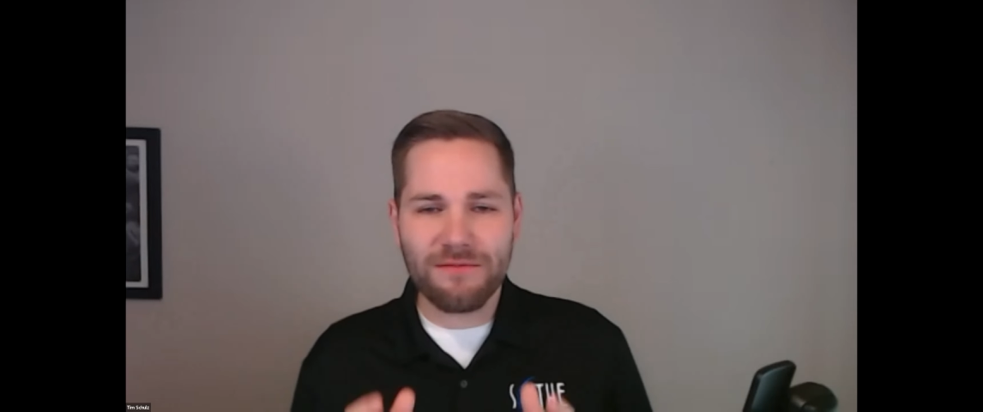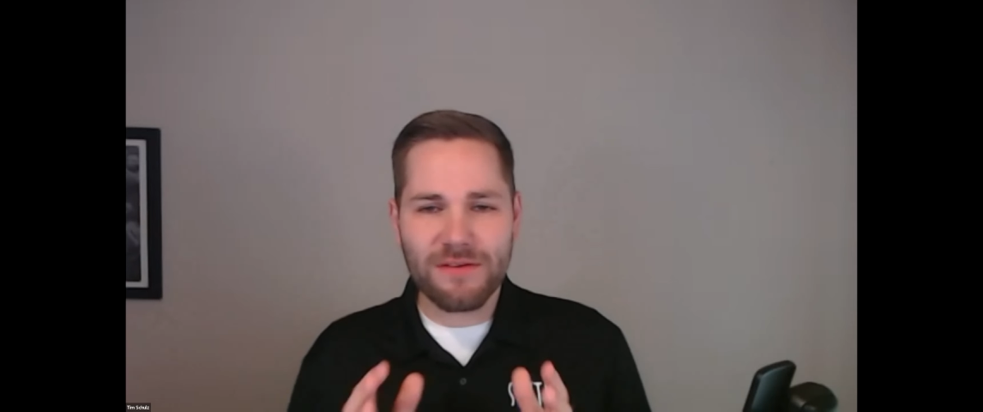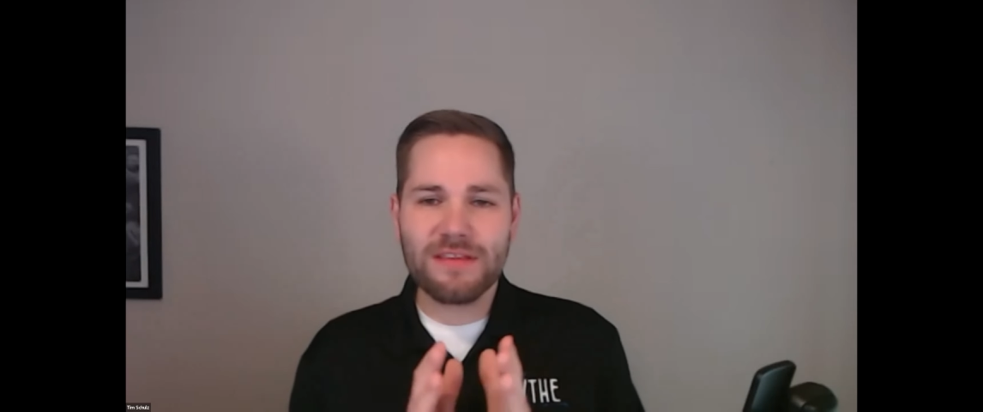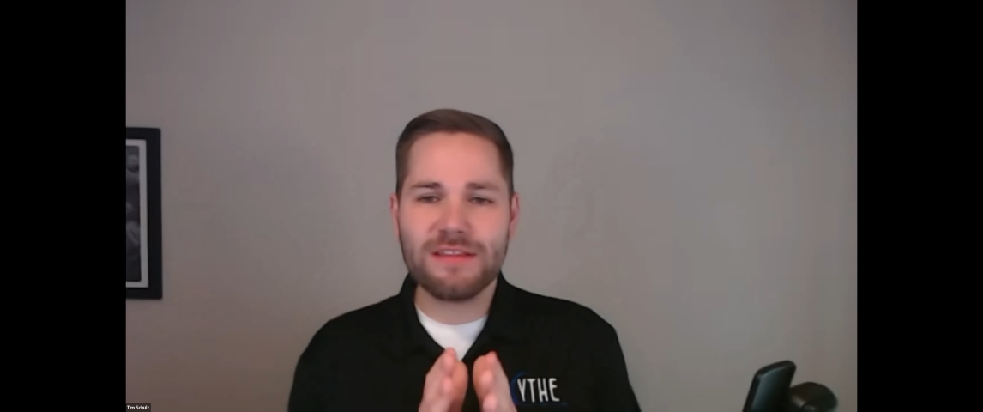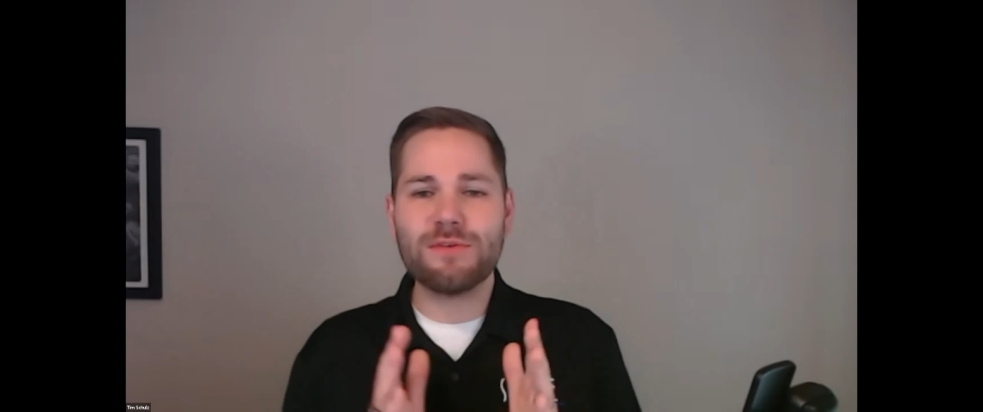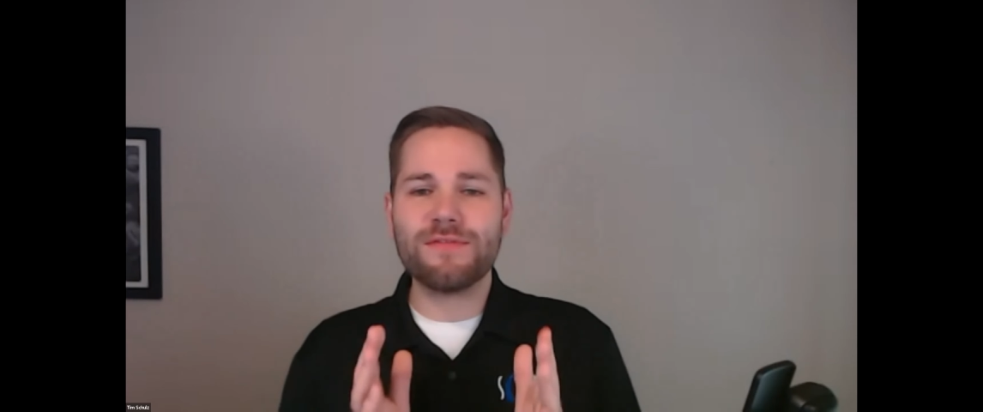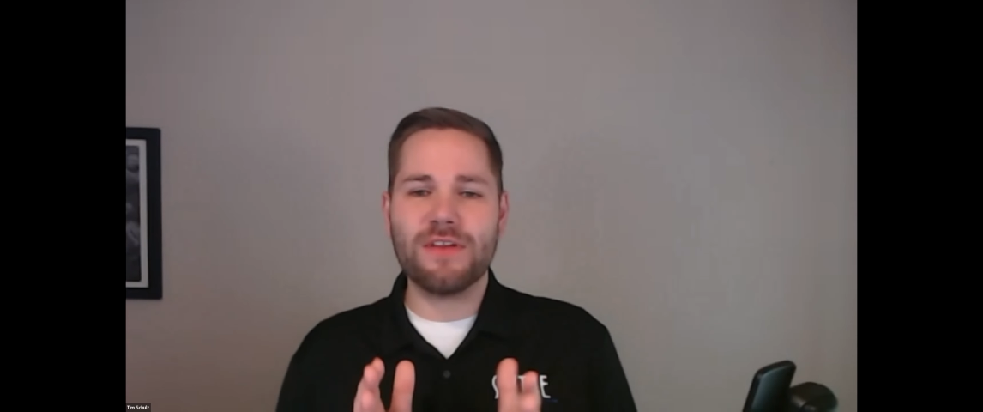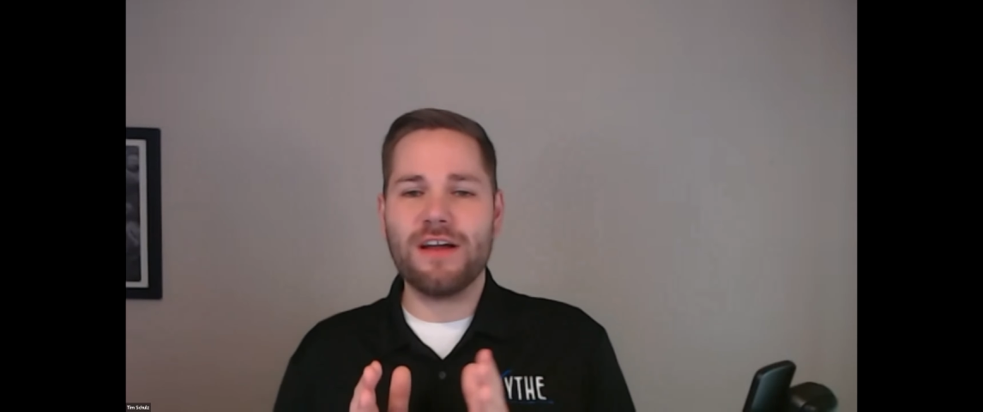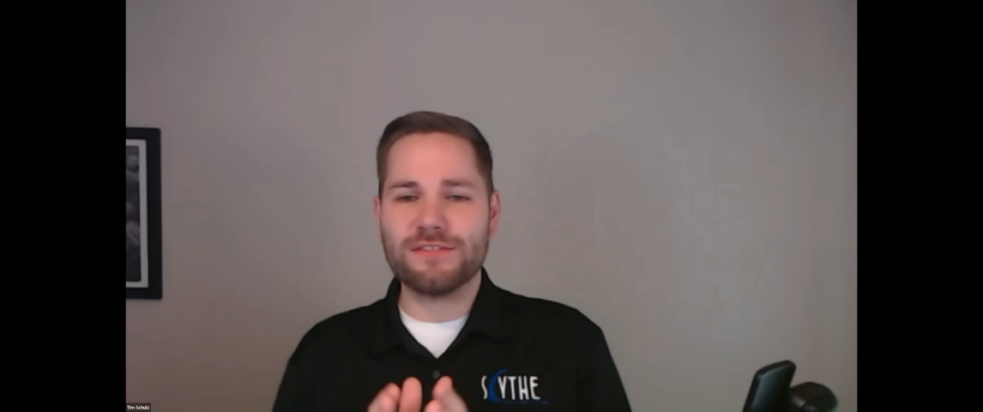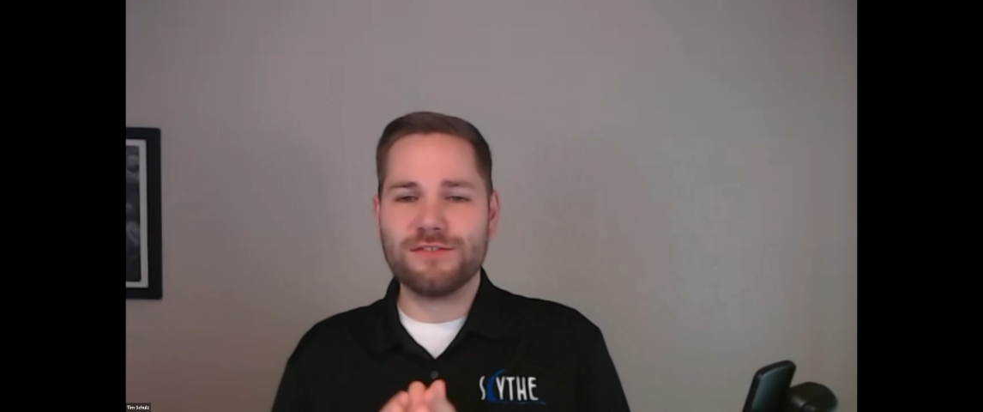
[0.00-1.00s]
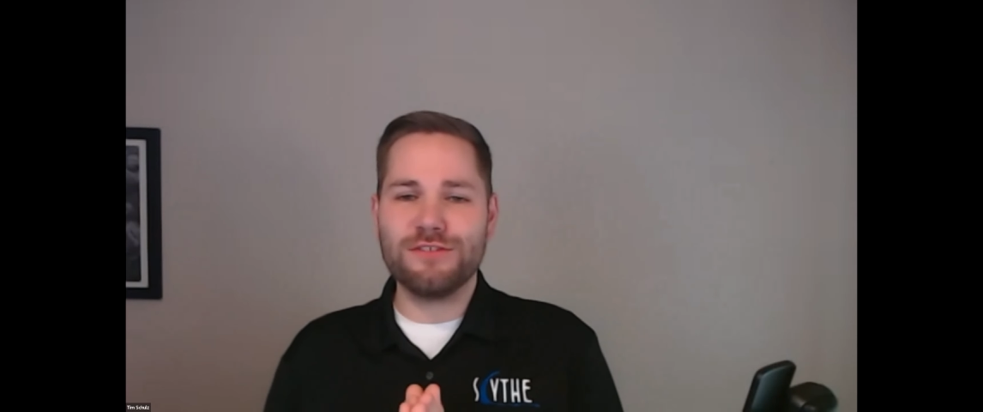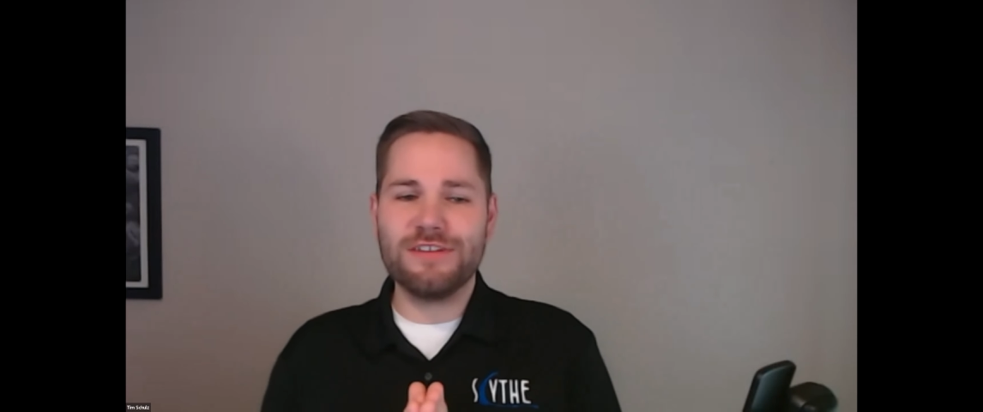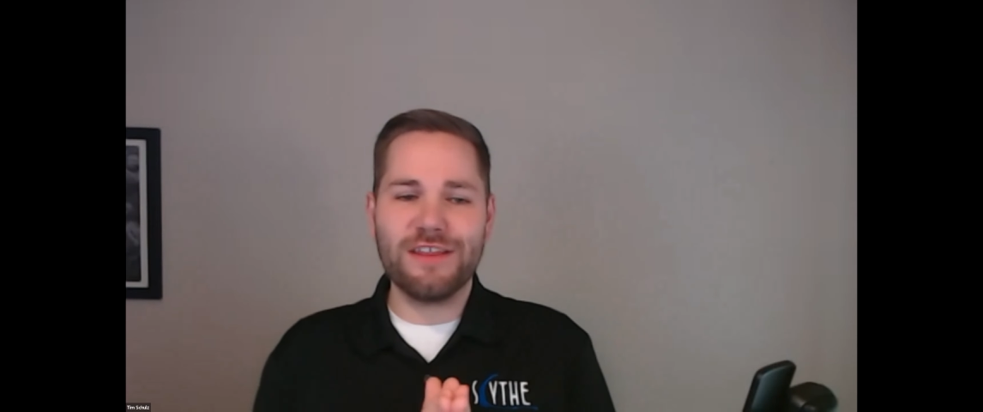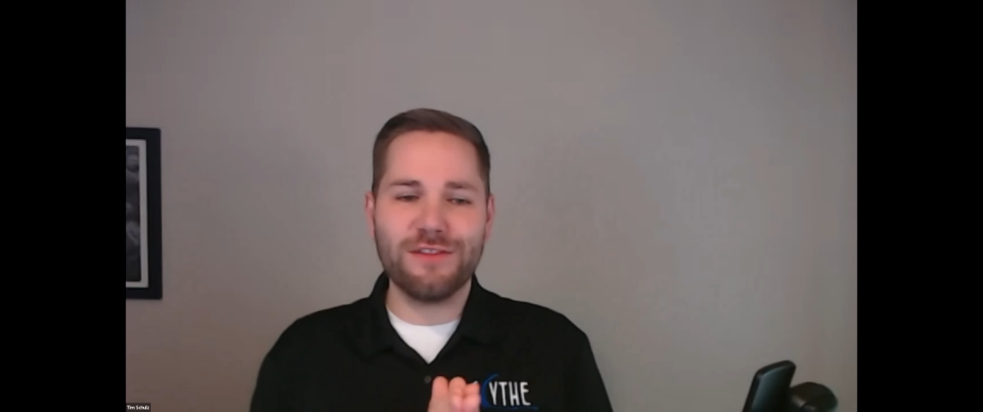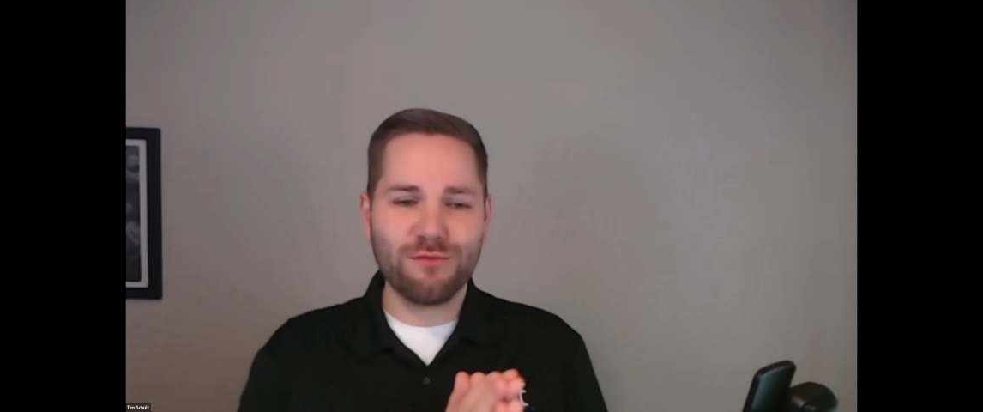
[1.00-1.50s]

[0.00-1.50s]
Everything that we've talked to today,